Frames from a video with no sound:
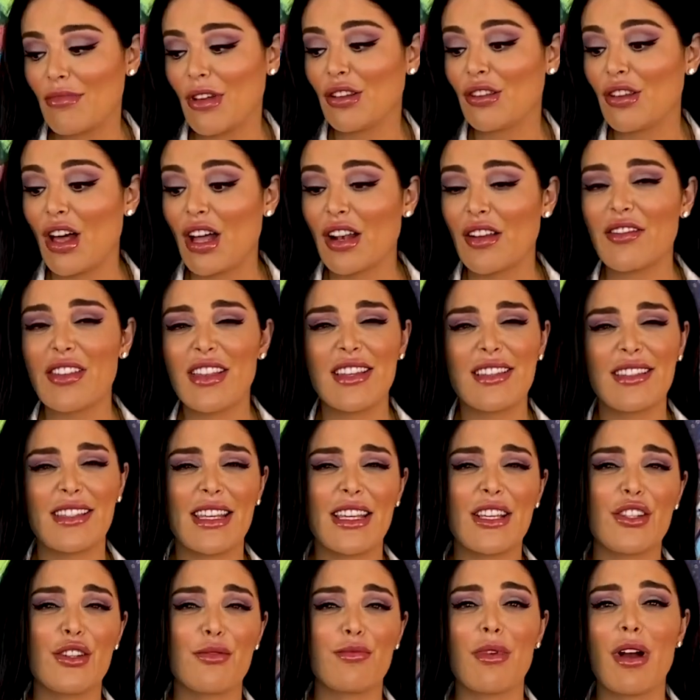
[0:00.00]
A lot of these
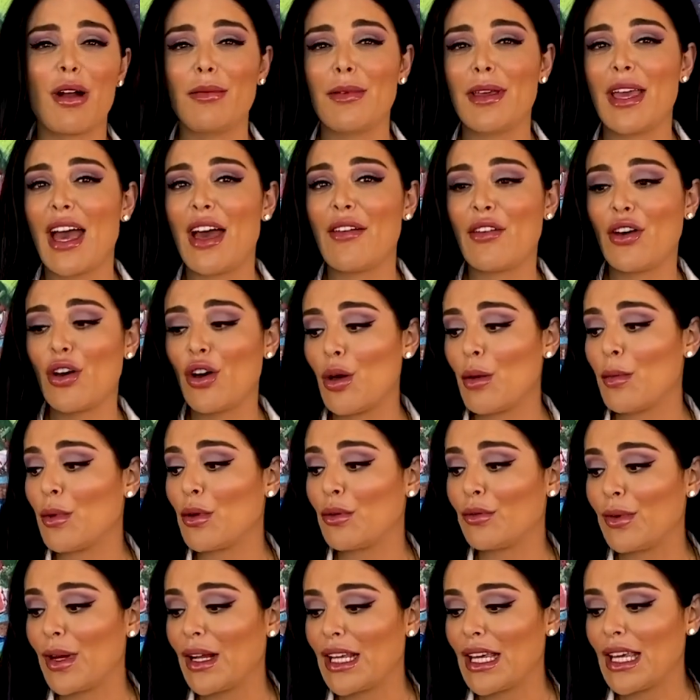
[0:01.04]
things you probably have at home
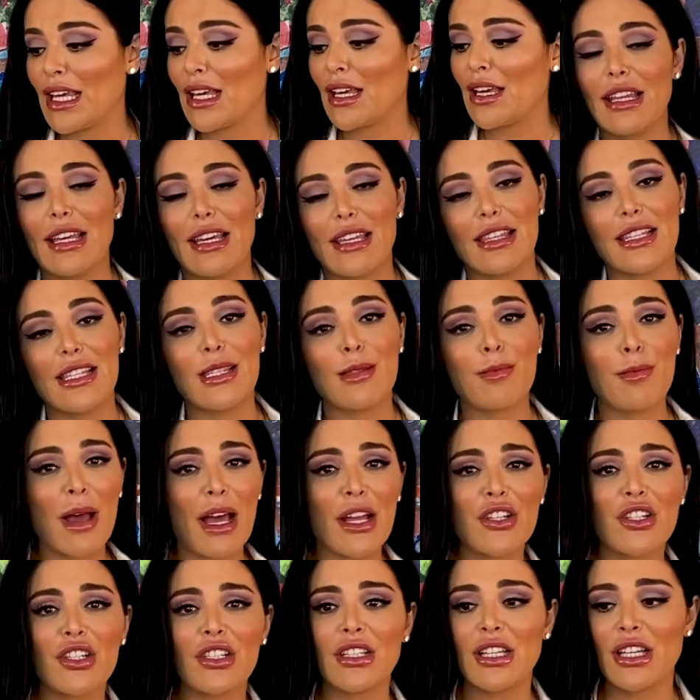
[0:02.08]
already, like the
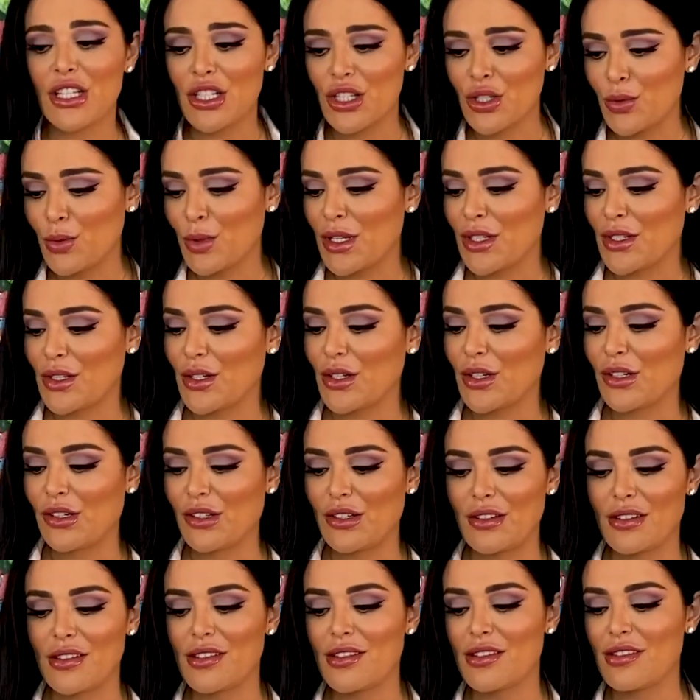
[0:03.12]
spatula,
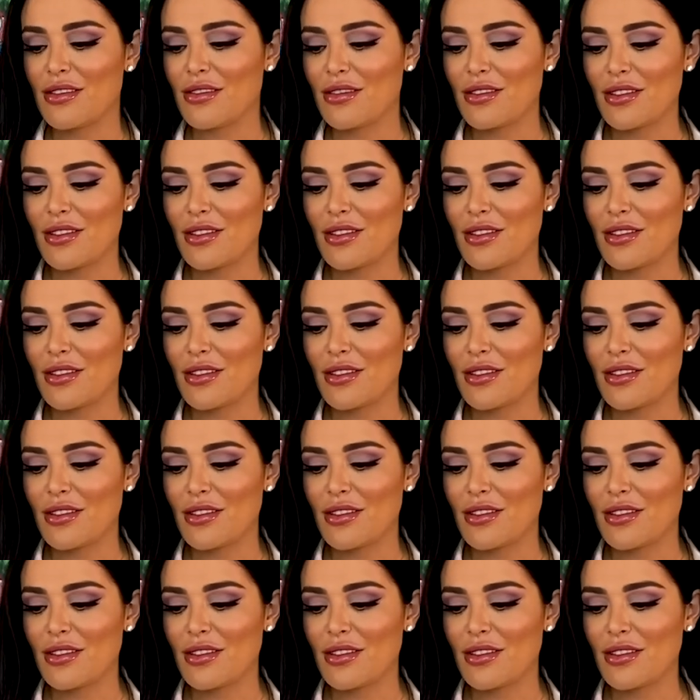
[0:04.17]
tweezers,